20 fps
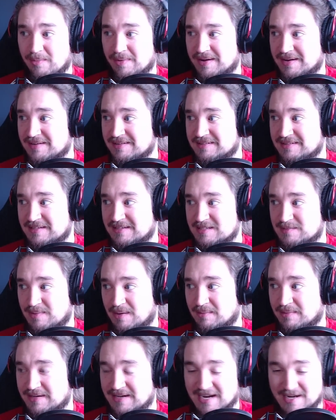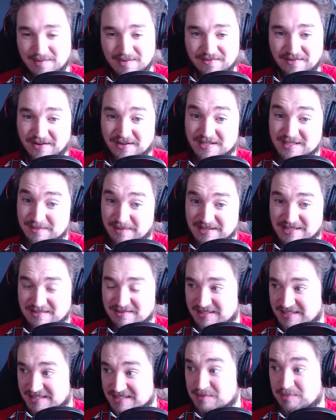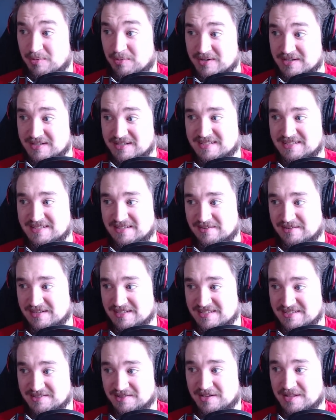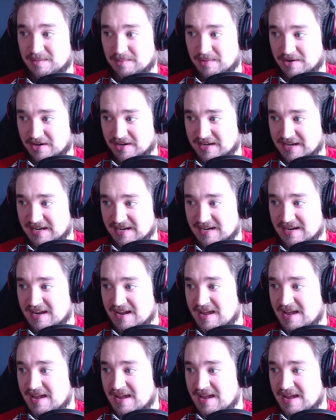but he's probably not going to be very expensive at this point, considering he's still on the market.